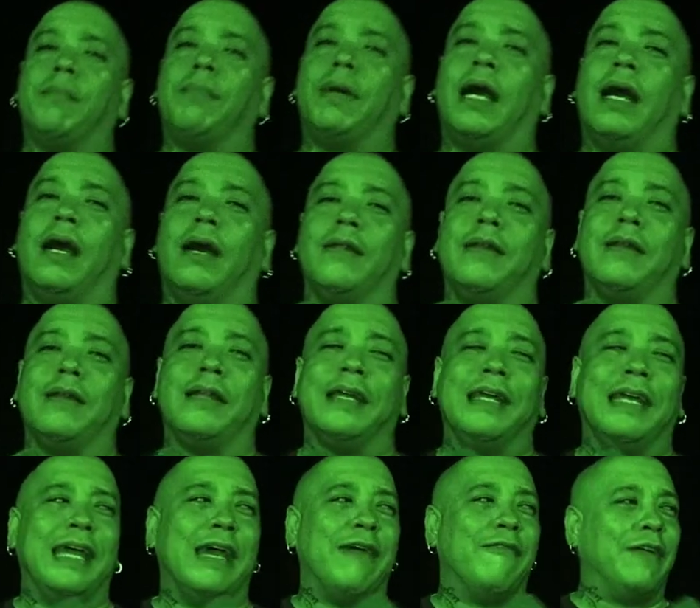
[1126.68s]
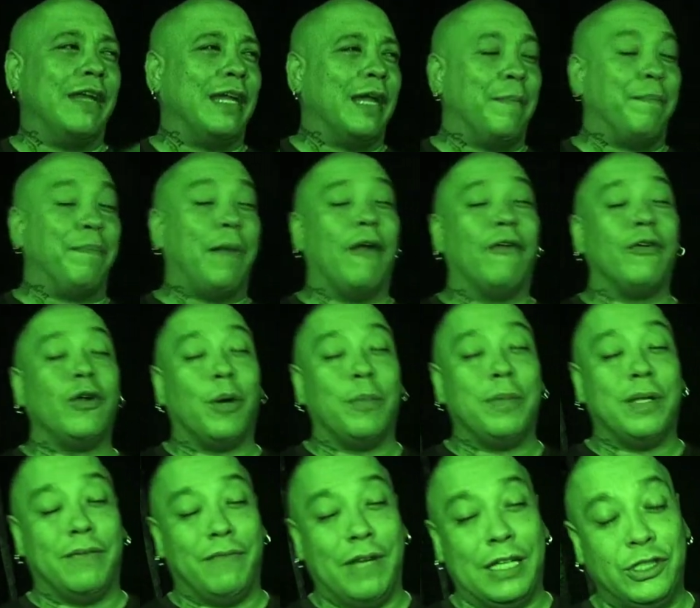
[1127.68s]
about having a
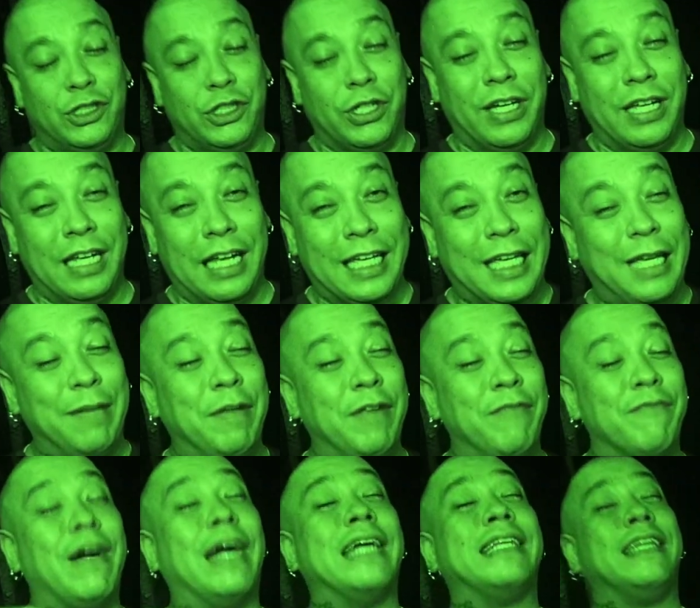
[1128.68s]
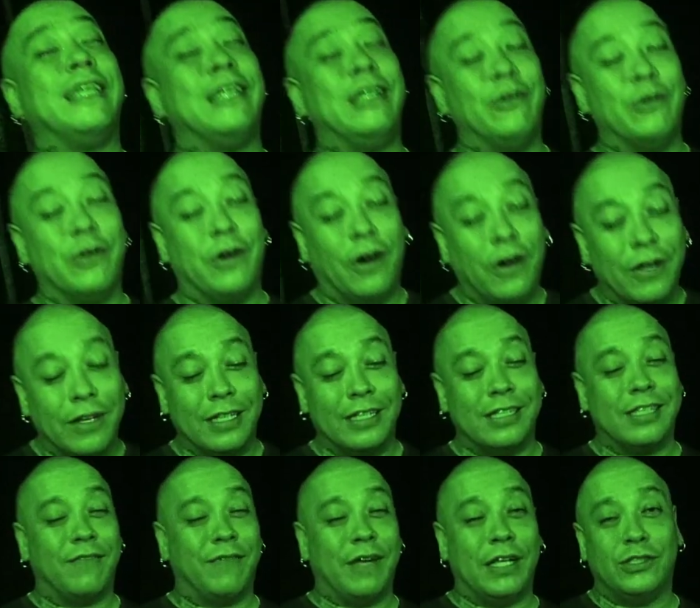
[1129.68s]
paranormal adventure and I keep inviting you on
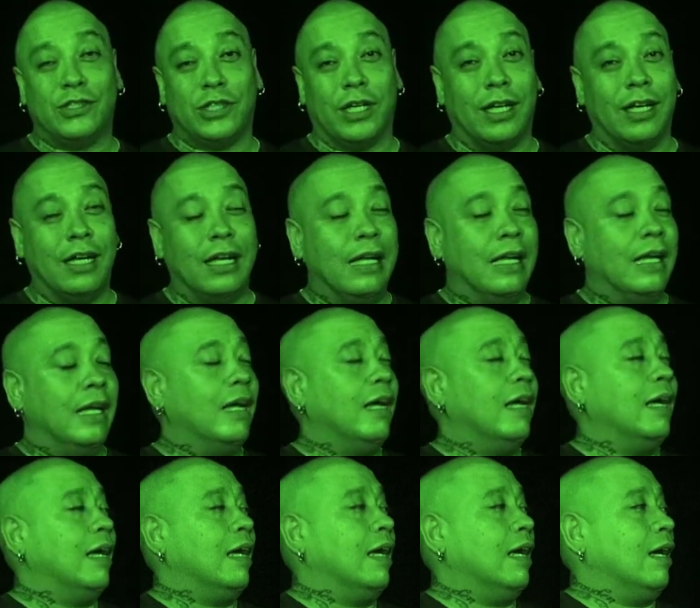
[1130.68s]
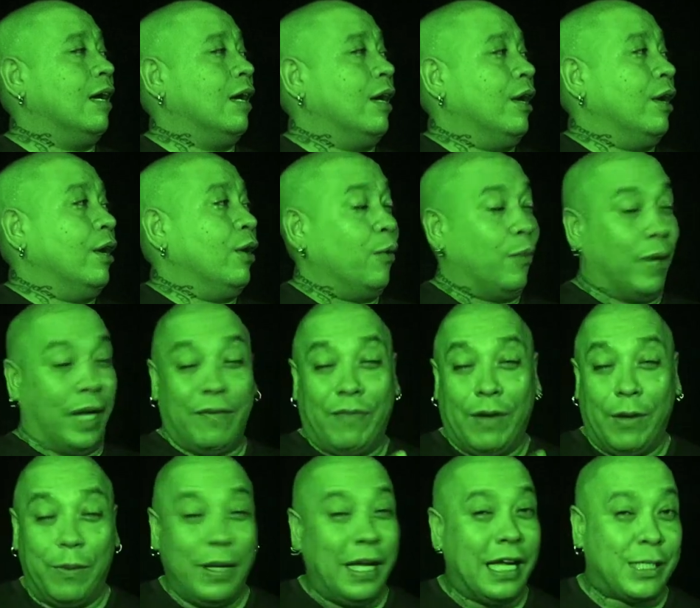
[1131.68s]
this adventure.
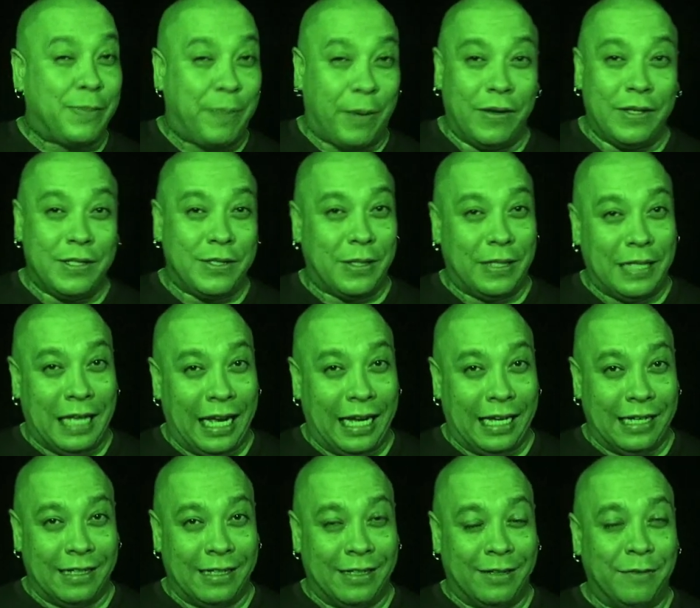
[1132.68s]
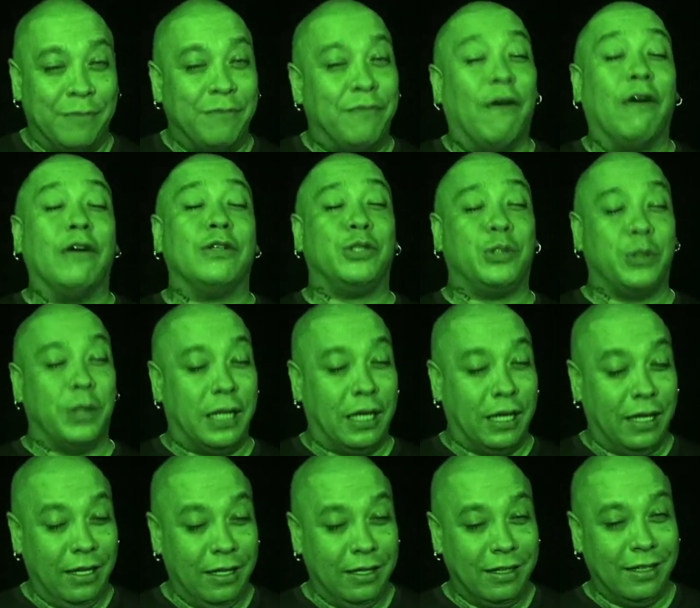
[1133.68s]
Whatever we experienced tonight, for
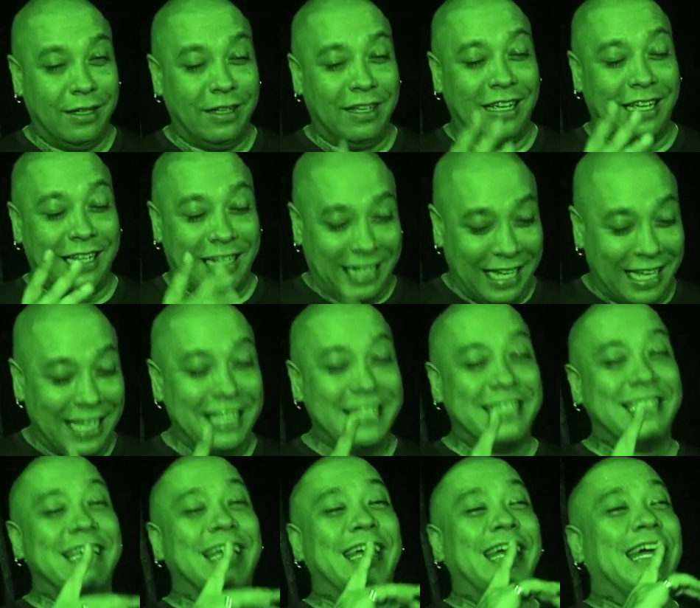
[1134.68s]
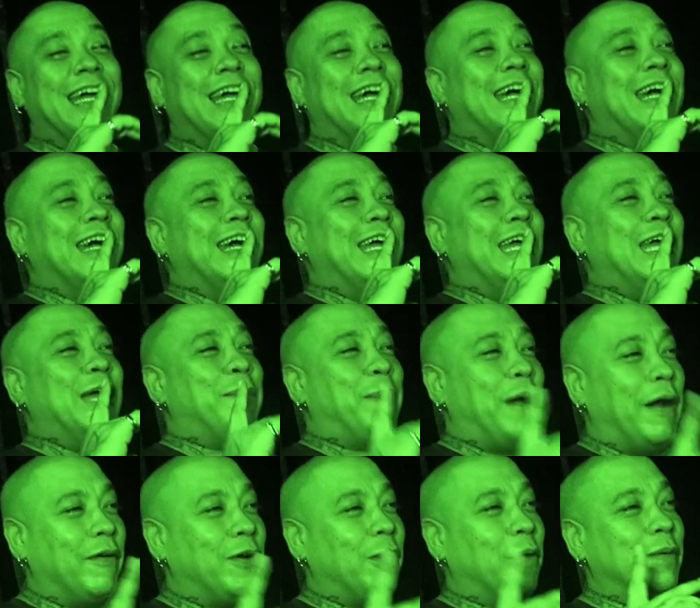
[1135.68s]
sure, it is a
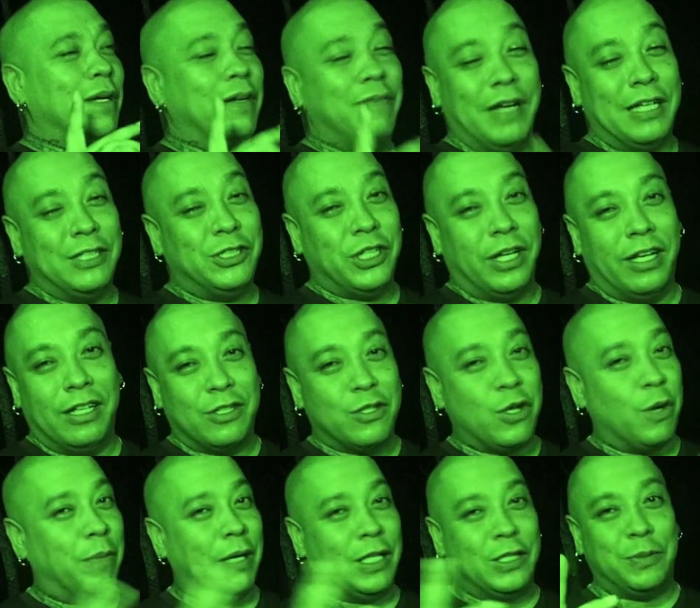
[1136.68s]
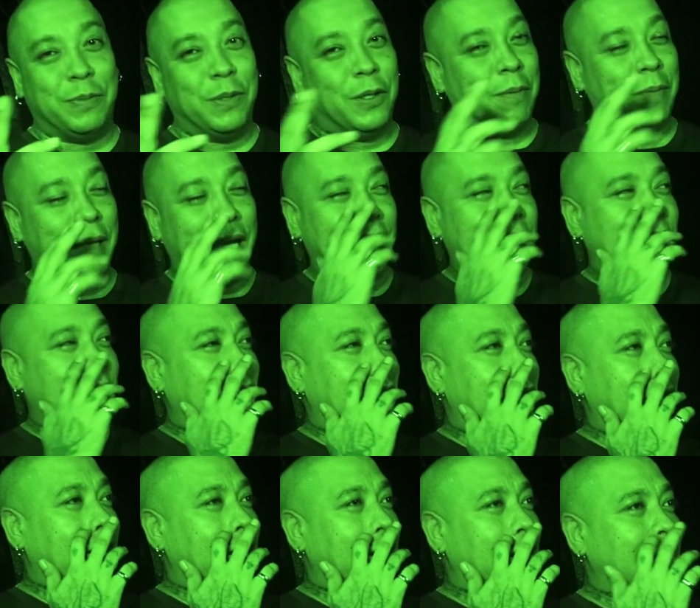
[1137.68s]
paranormal adventure and so much more, man.
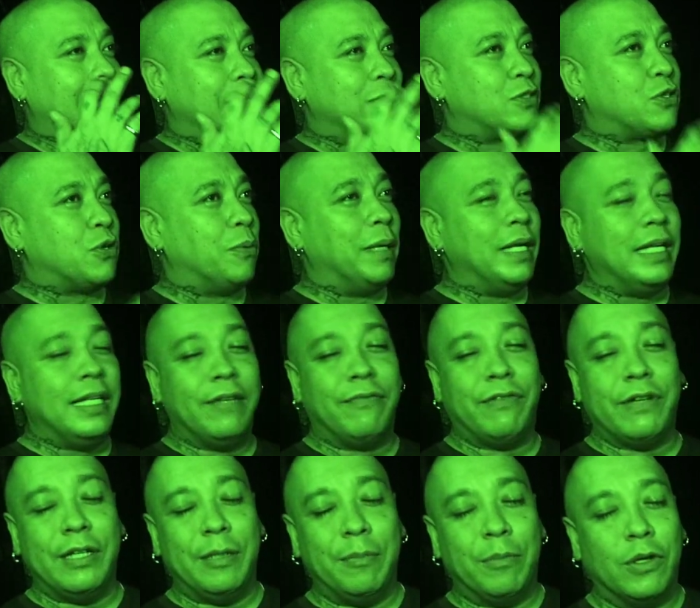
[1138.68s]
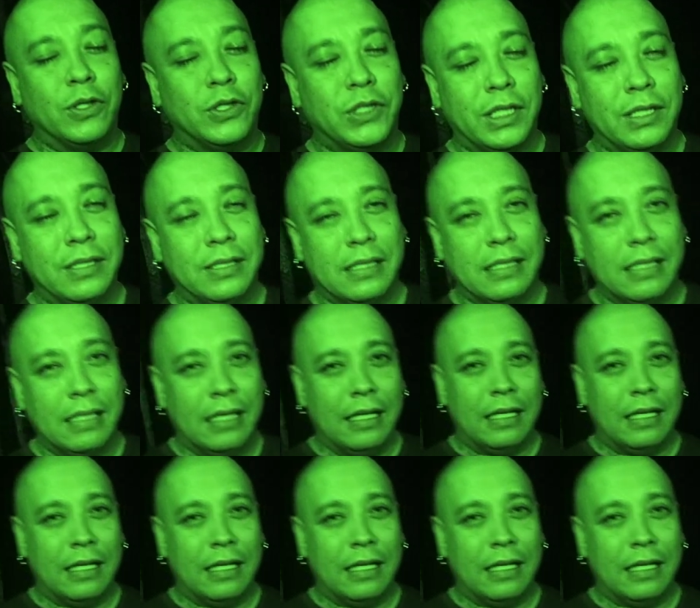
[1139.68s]
So many different emotions.